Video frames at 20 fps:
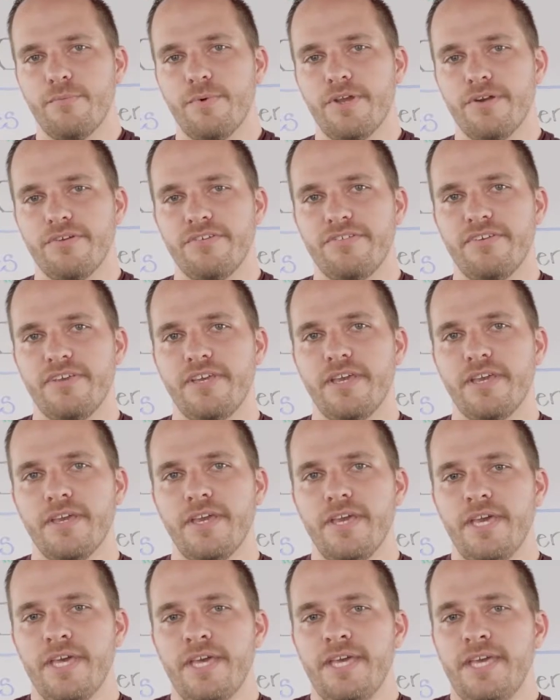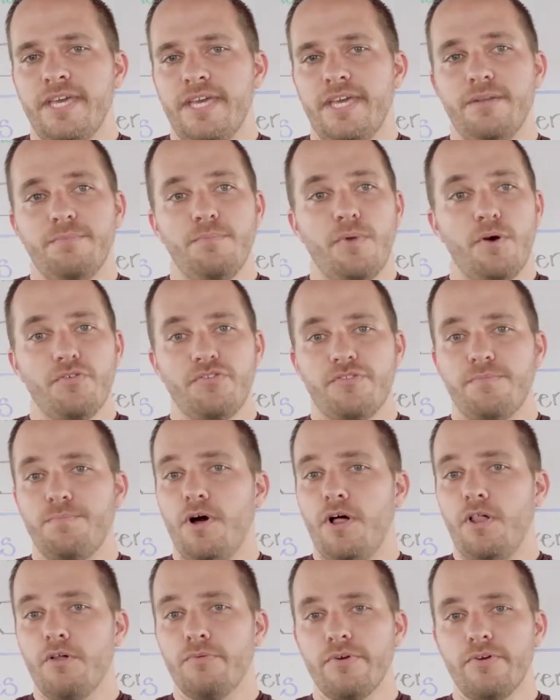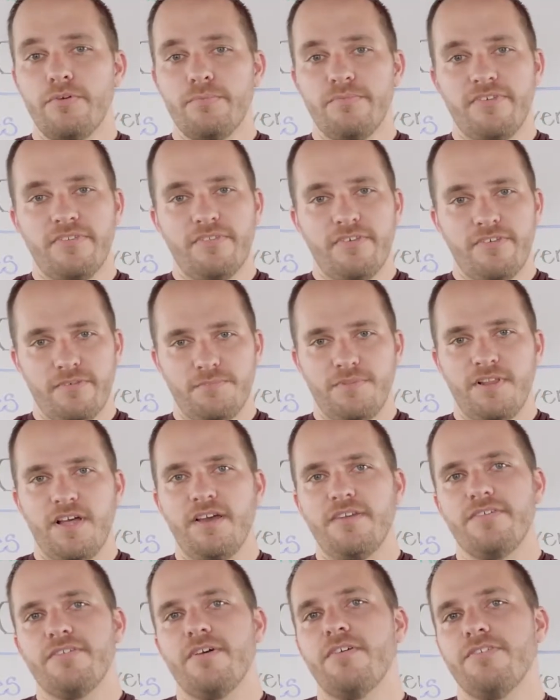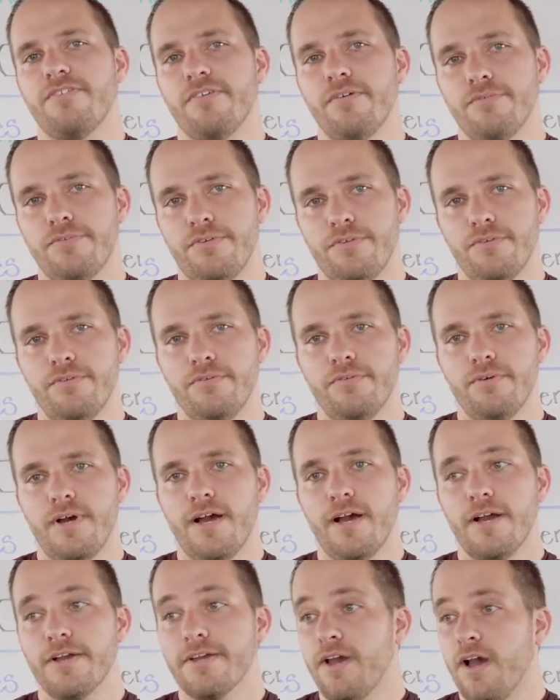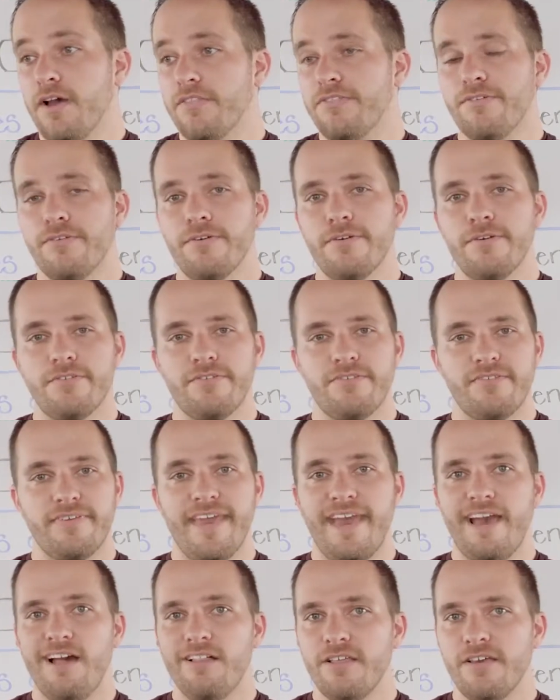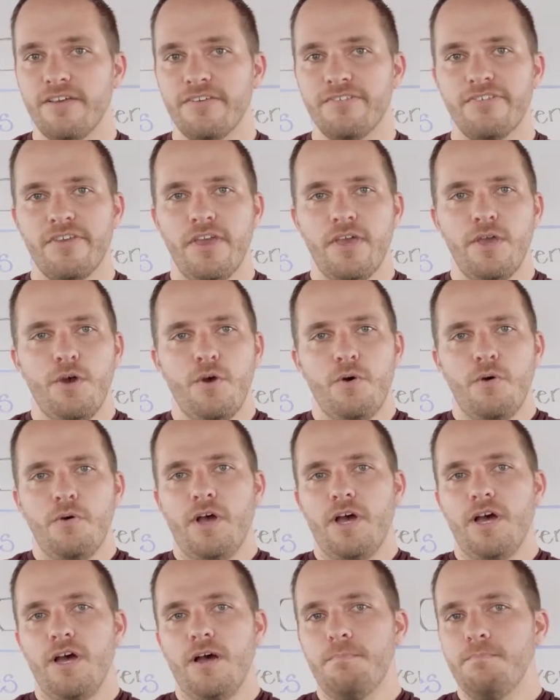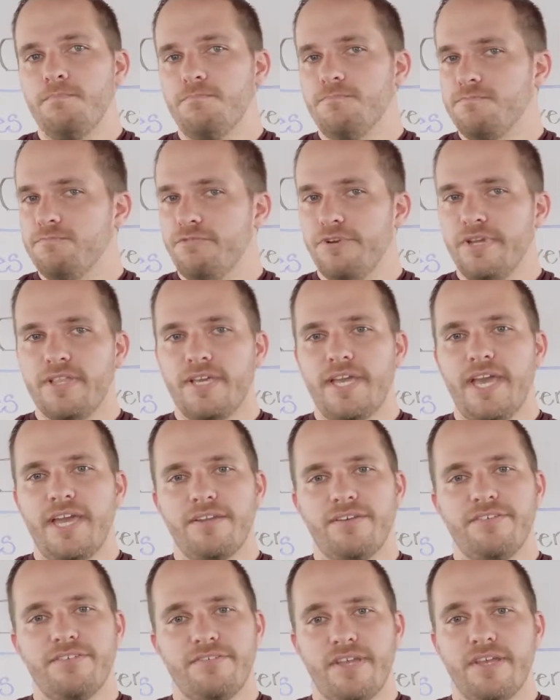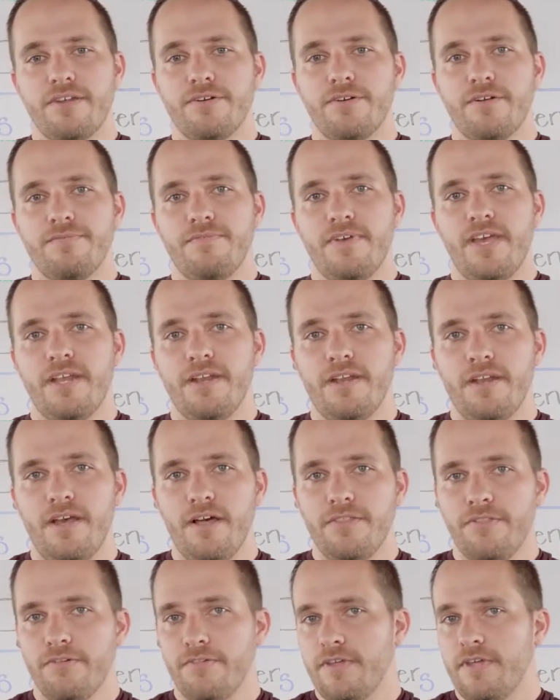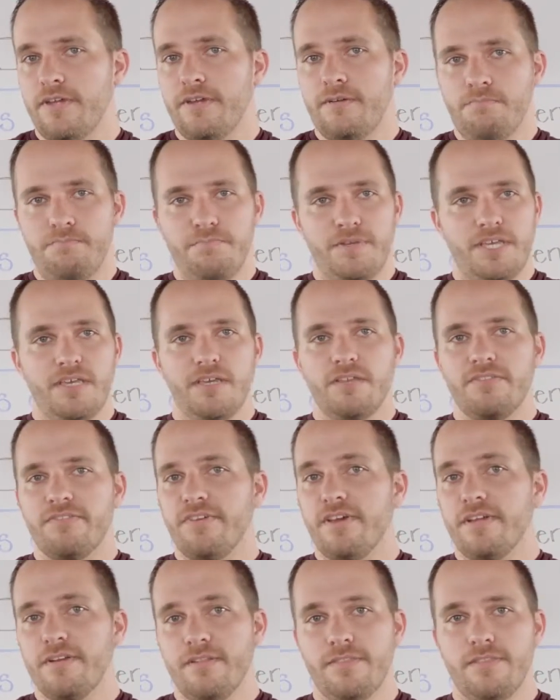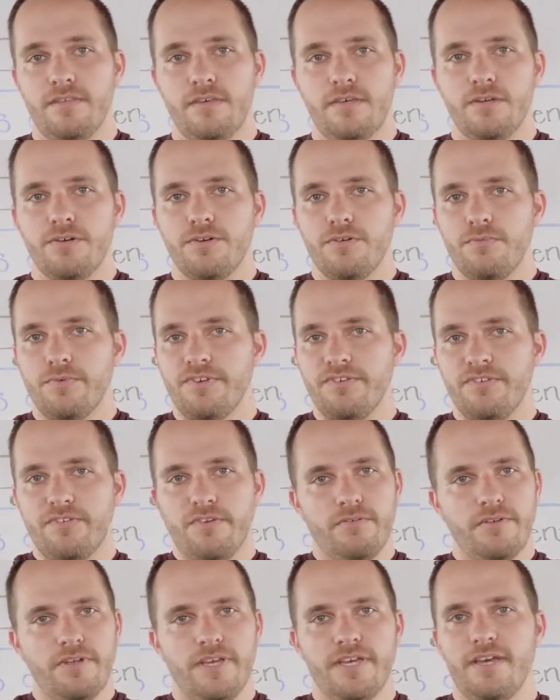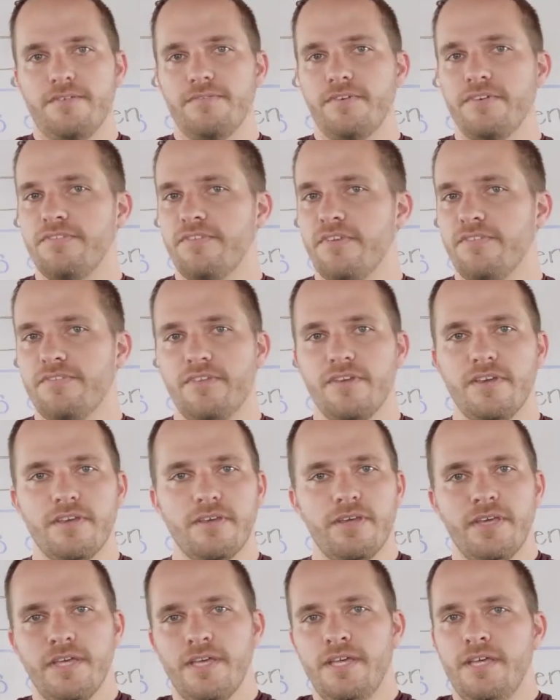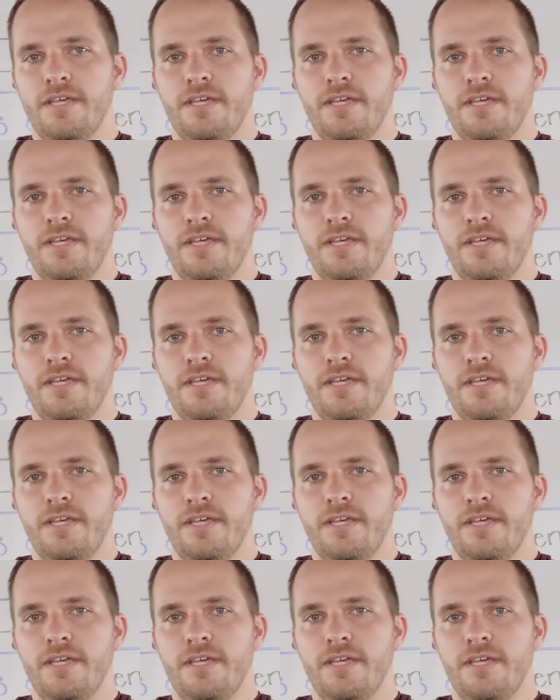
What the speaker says: that we are seeing in most ballrooms, and this applies also to concerts, galas, really any standard event other than being inside a theater, which is going to have existing